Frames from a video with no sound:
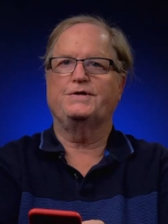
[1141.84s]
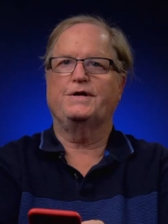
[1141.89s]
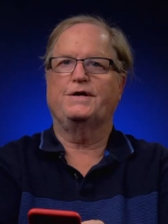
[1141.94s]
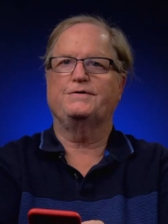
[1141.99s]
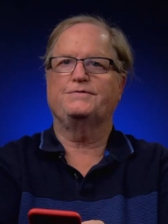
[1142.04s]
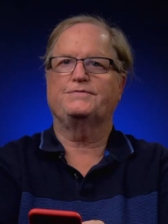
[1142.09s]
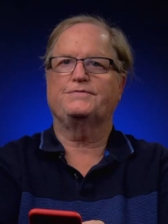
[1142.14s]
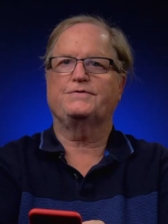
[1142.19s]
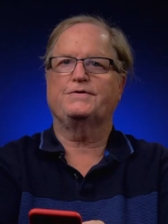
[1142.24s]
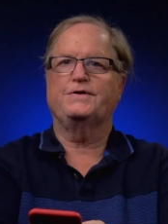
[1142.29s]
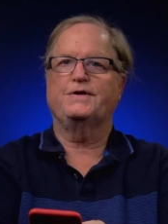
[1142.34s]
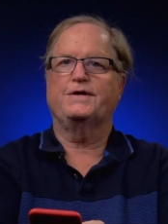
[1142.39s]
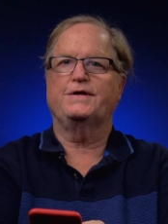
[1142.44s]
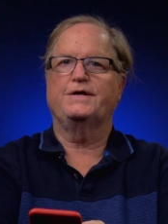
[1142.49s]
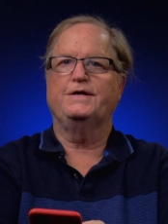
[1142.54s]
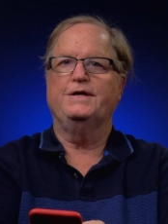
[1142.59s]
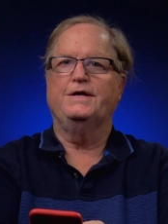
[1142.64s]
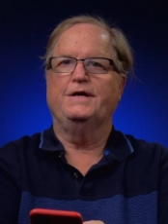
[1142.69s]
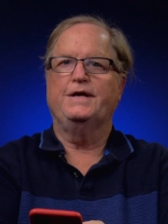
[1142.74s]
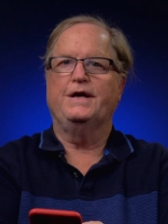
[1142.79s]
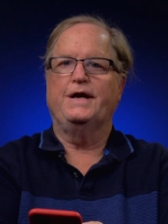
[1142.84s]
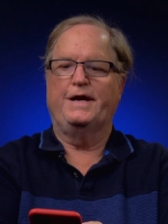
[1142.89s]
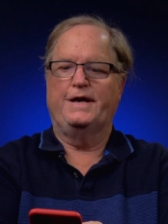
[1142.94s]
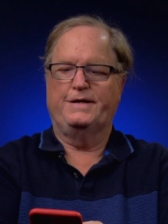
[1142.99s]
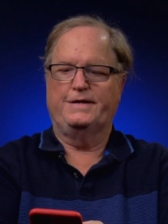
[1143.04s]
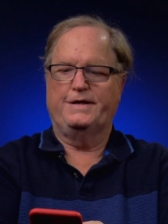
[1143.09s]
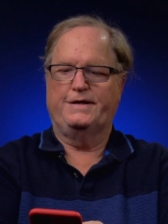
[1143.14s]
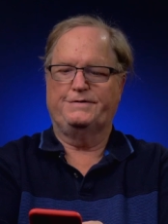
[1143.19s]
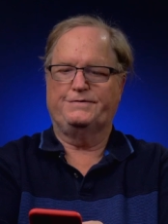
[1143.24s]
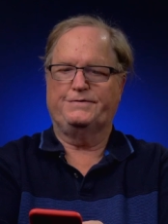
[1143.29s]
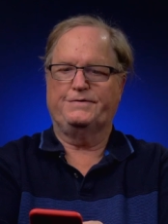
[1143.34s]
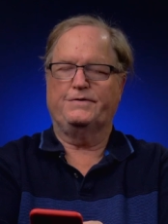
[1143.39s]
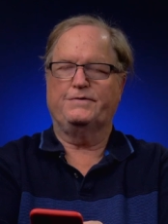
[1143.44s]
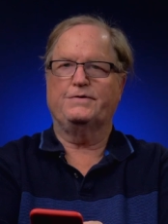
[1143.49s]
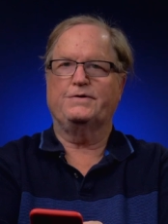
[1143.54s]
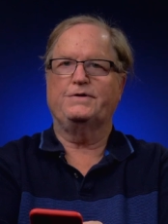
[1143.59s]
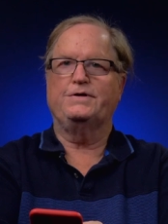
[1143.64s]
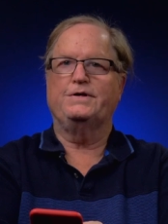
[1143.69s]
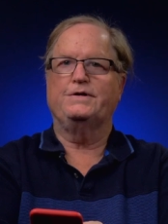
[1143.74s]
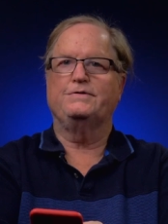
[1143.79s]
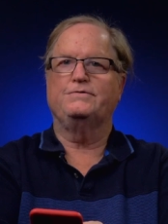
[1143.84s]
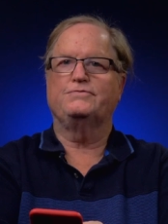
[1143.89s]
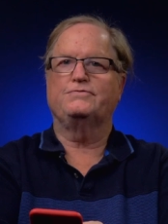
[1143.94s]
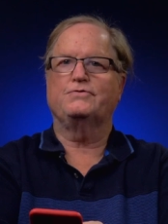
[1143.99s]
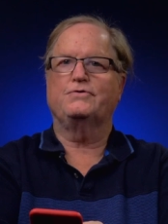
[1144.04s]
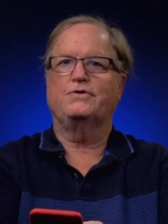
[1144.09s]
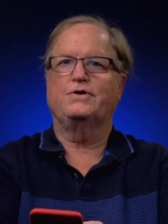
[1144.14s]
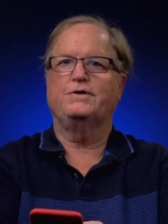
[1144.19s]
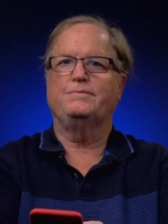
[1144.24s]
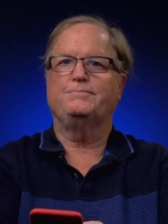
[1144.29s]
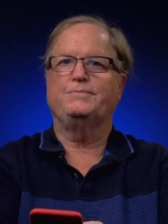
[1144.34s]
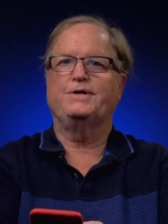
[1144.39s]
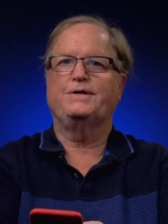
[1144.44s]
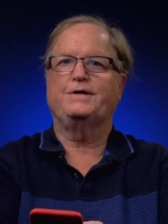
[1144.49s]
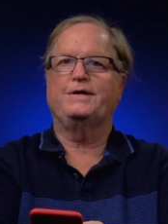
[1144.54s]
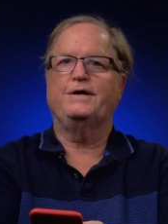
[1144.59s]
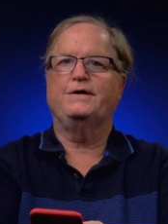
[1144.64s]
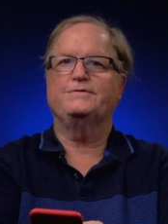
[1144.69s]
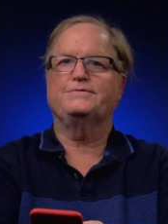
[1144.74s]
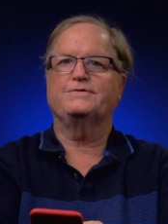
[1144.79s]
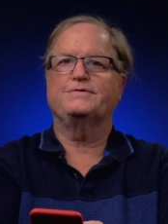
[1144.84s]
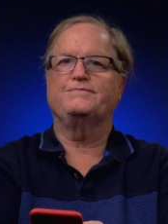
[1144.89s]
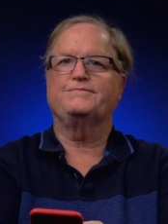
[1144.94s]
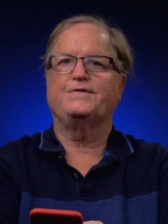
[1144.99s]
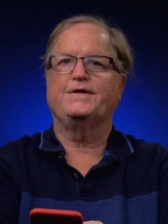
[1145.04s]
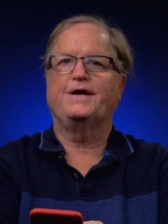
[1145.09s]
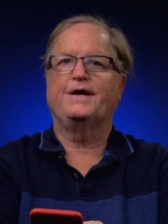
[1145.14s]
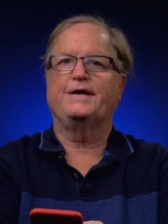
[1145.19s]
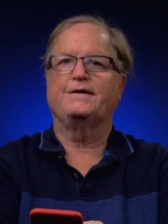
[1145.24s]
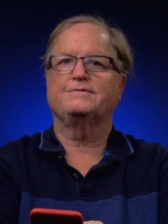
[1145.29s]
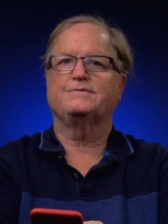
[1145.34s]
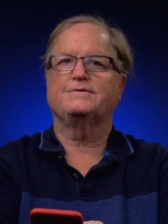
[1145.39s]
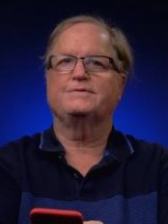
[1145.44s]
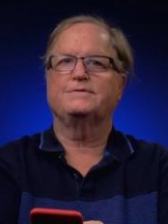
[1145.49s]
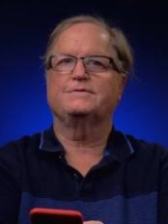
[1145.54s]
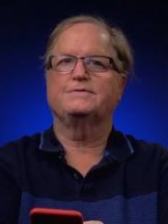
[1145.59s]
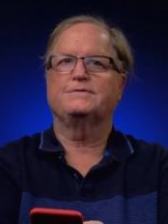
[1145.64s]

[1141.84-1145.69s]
nice thing and I thoroughly enjoy it because of that